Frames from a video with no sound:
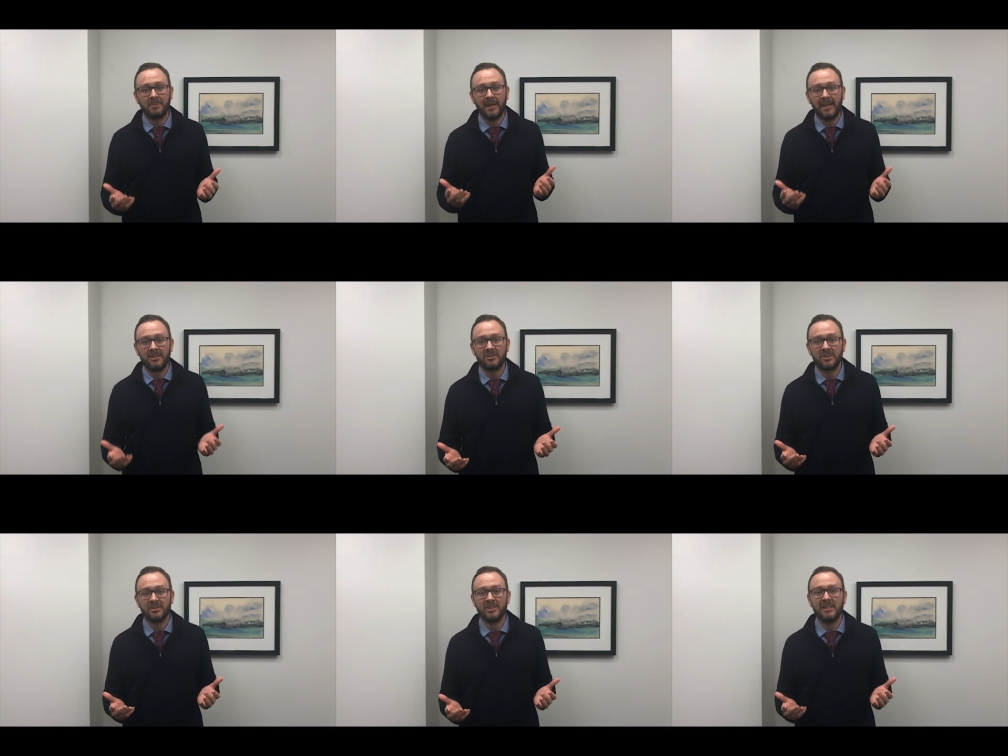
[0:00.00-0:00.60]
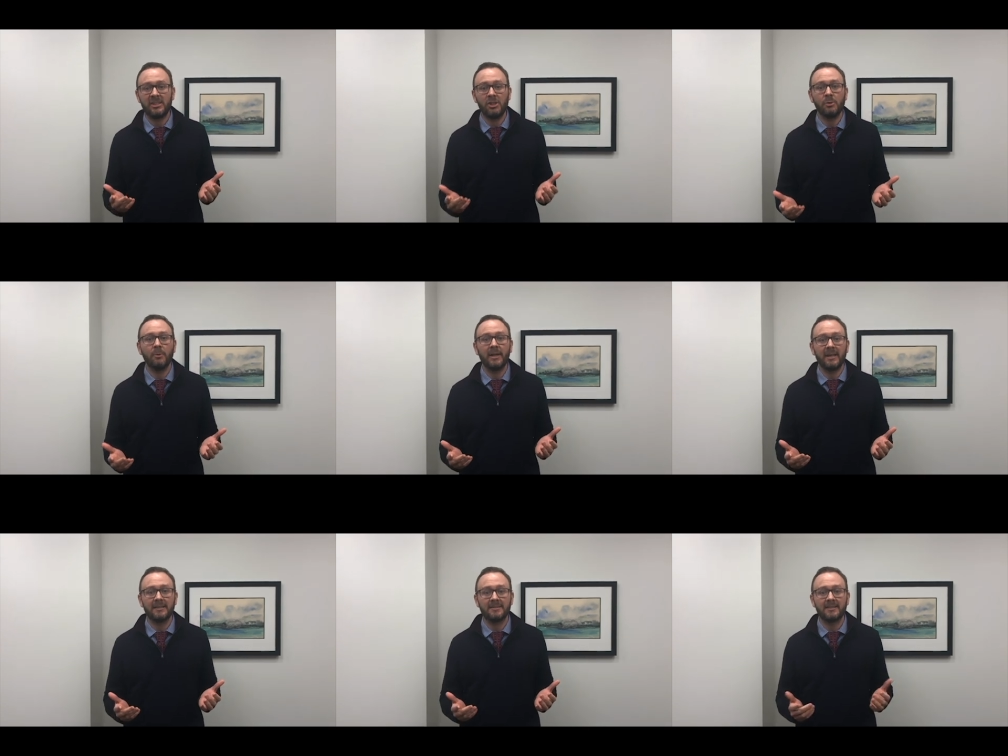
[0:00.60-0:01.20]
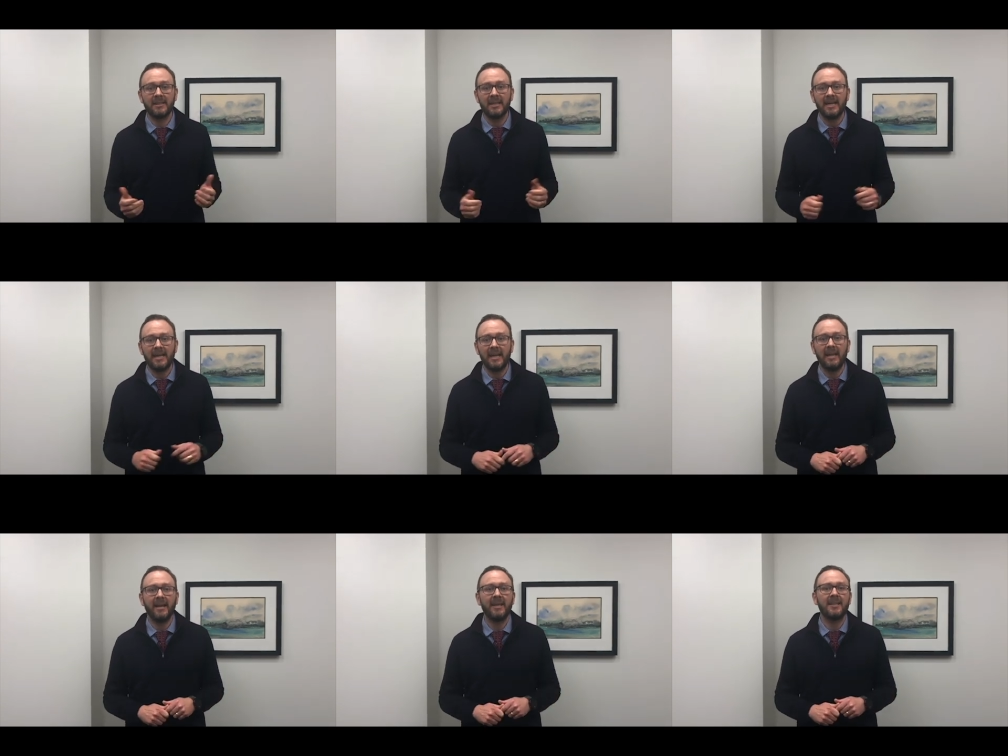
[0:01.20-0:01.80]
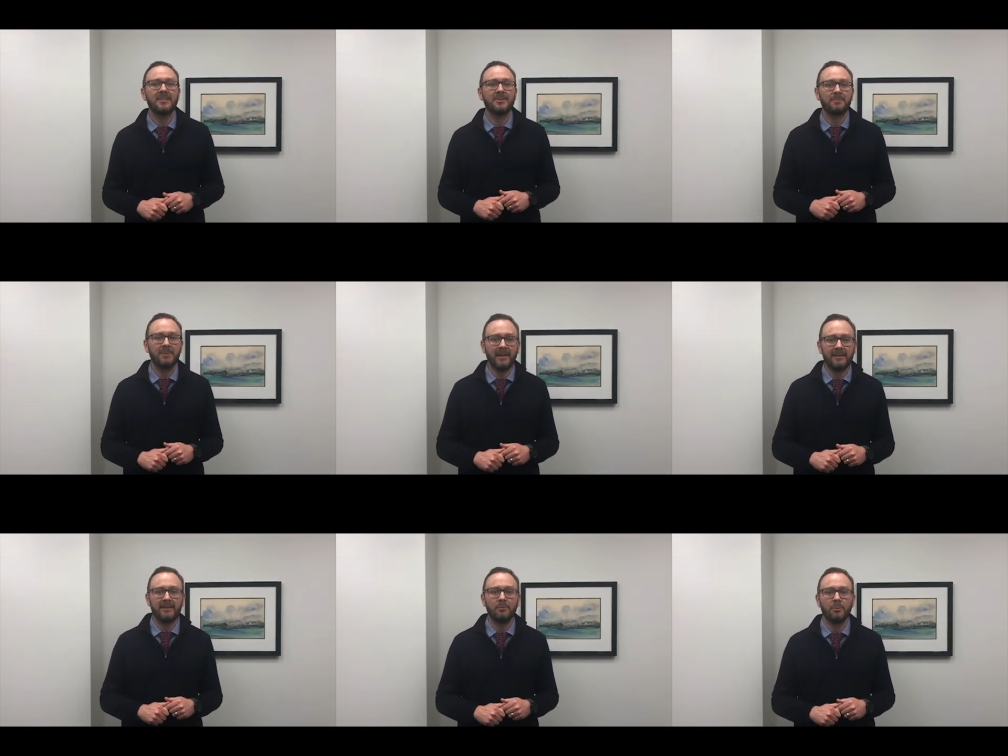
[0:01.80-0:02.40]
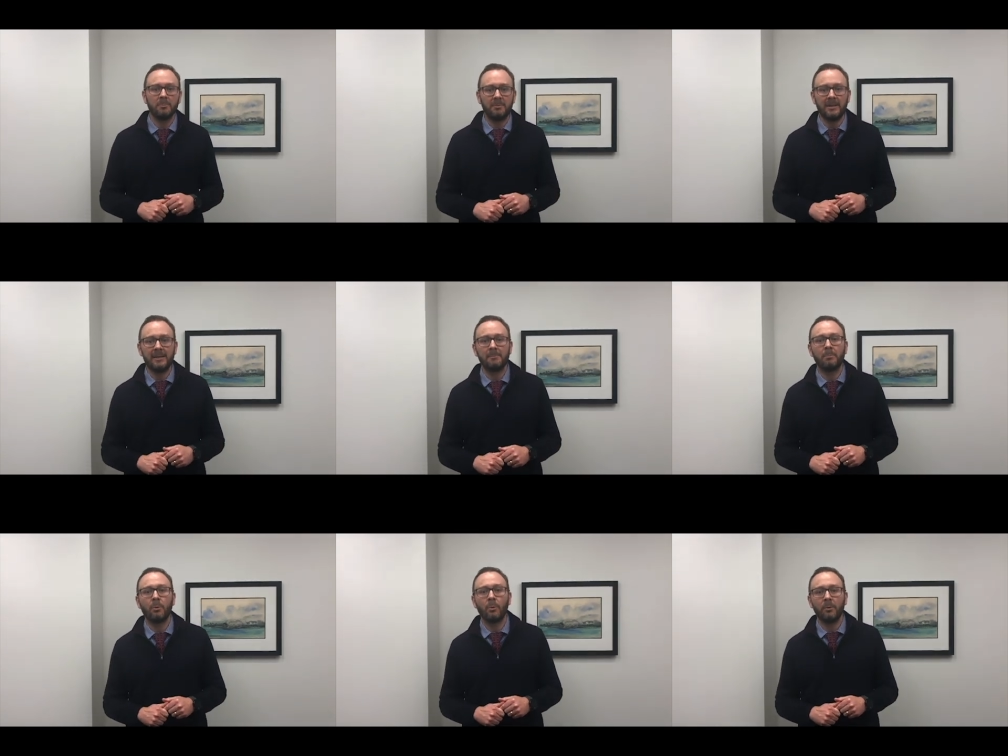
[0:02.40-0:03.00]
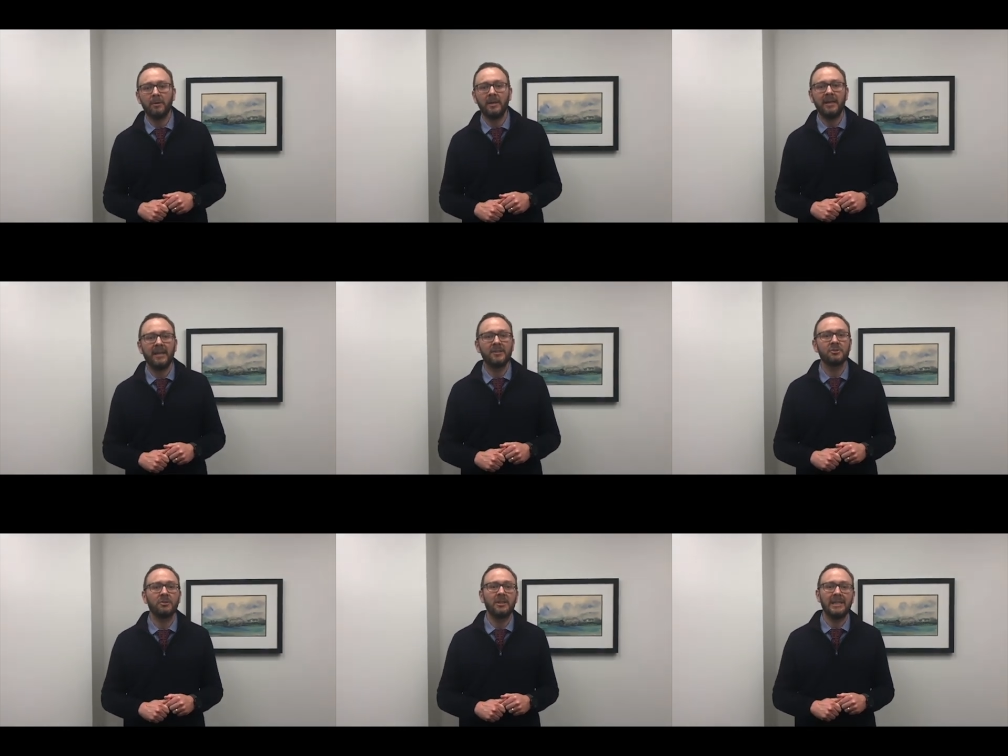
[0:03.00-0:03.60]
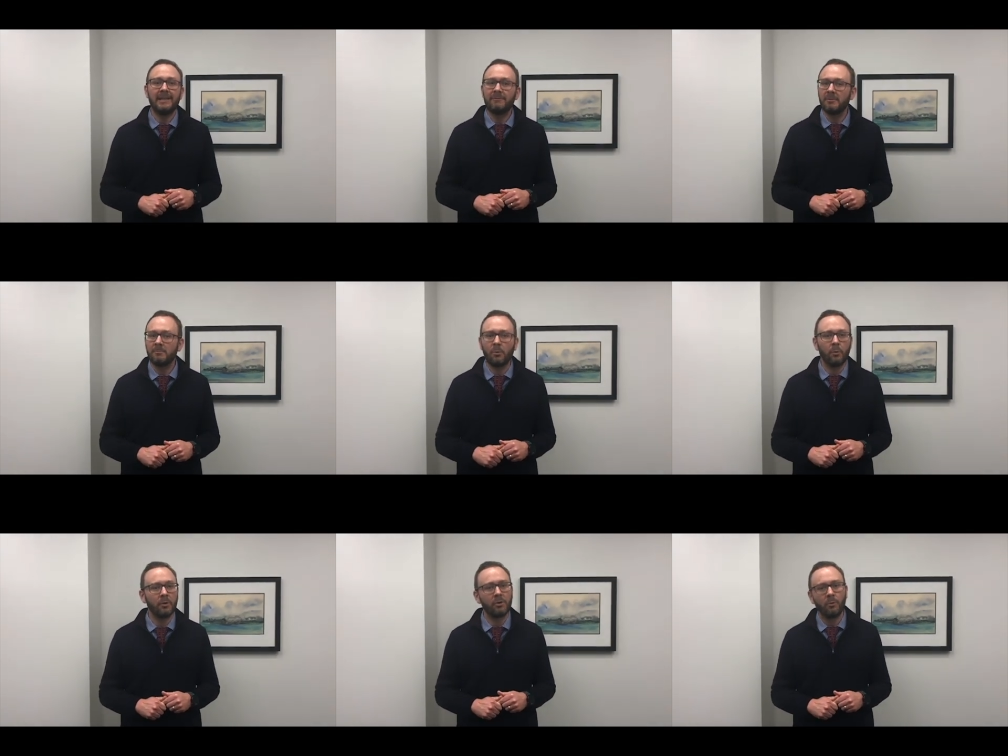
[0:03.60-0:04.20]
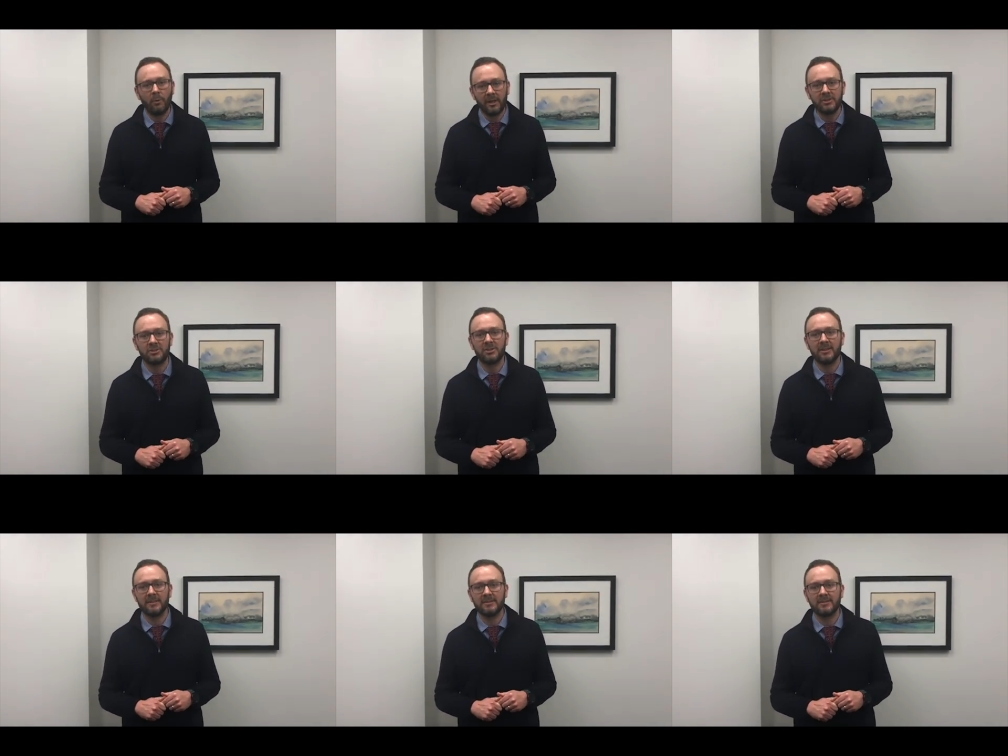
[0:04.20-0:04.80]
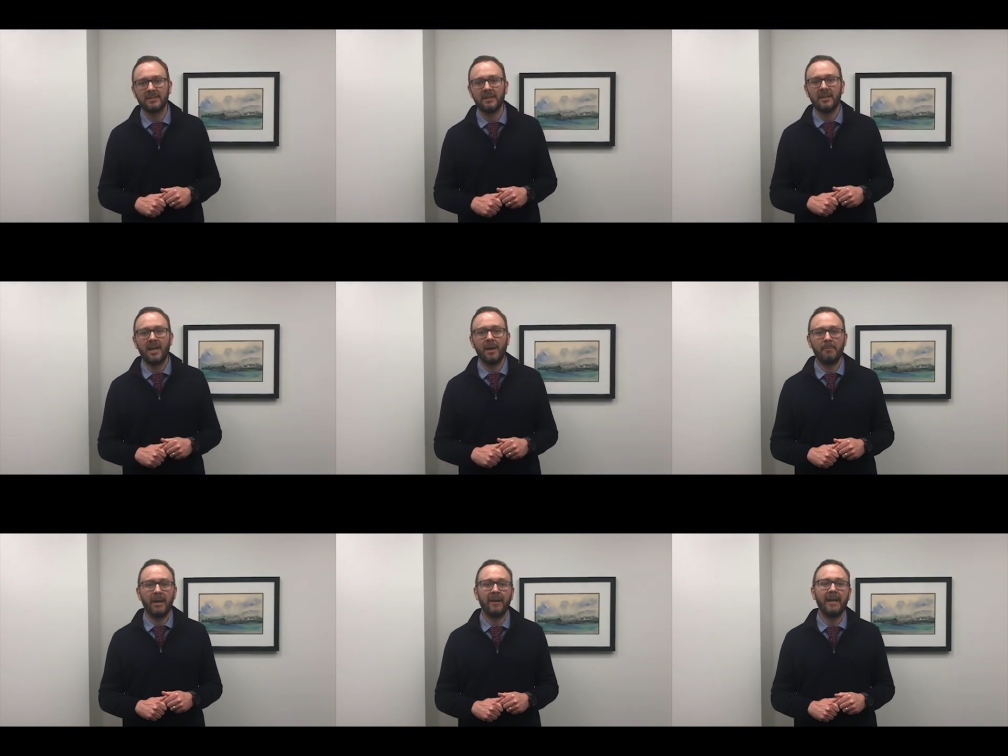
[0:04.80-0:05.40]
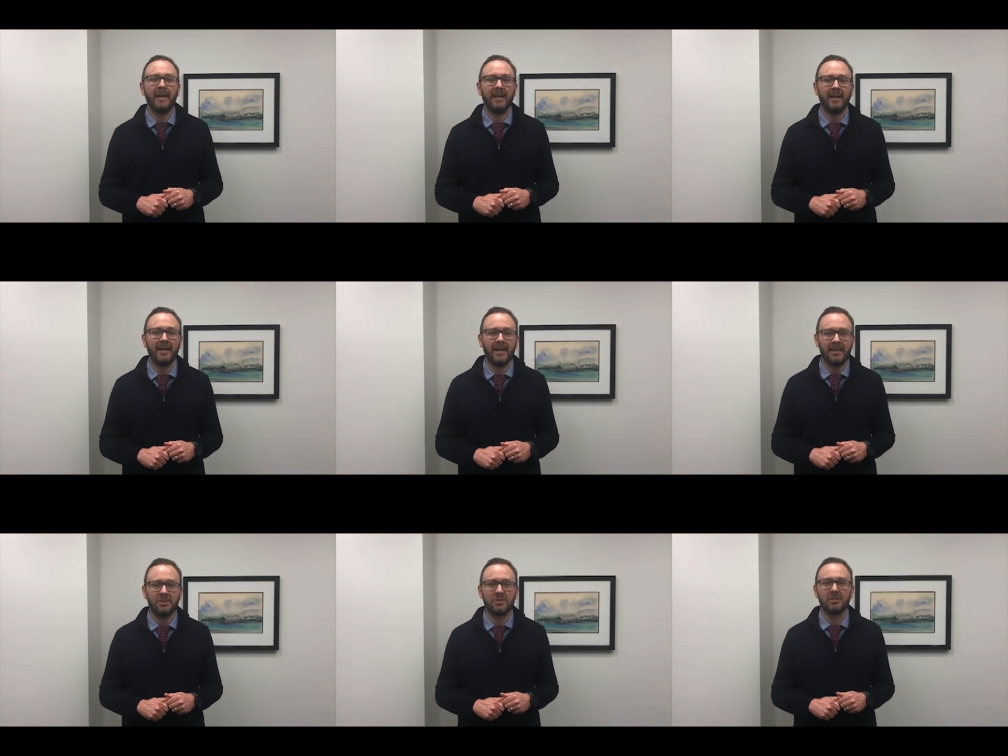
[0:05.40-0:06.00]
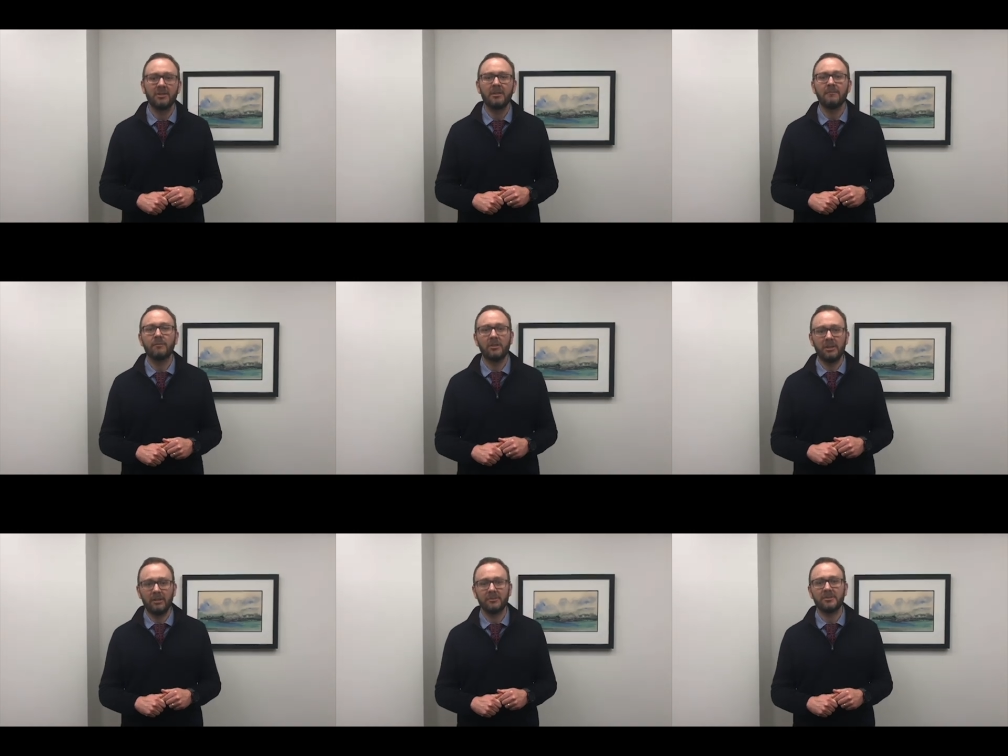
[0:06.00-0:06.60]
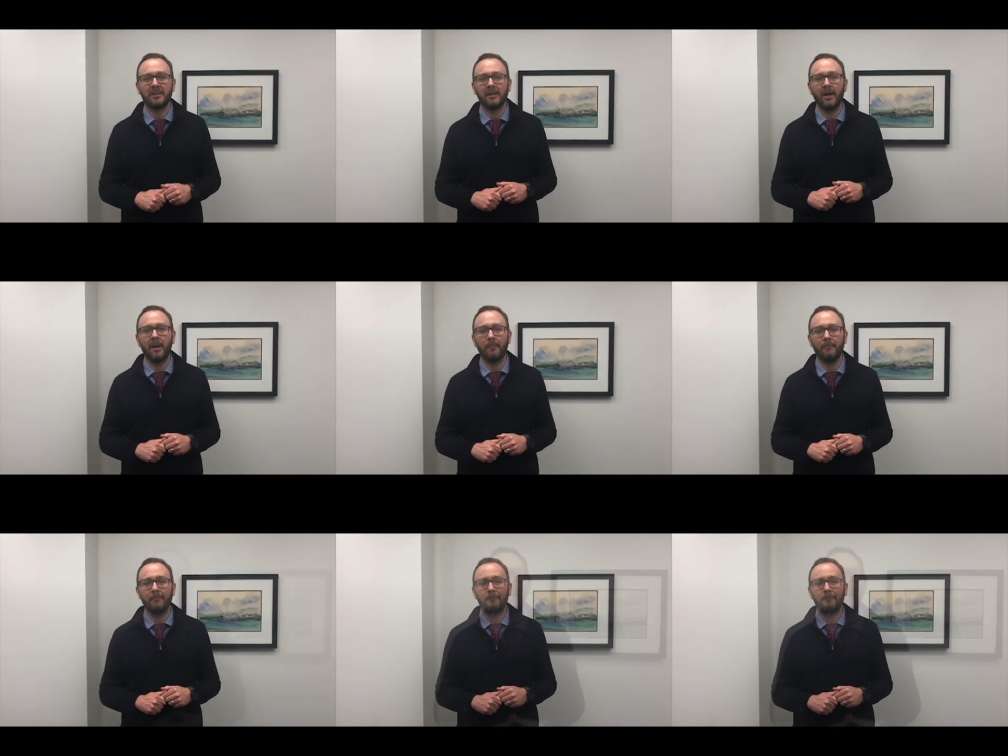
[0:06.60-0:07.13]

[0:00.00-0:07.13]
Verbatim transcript: patients in the US, and I expect it will be important in answering even more questions about AIH for years to come.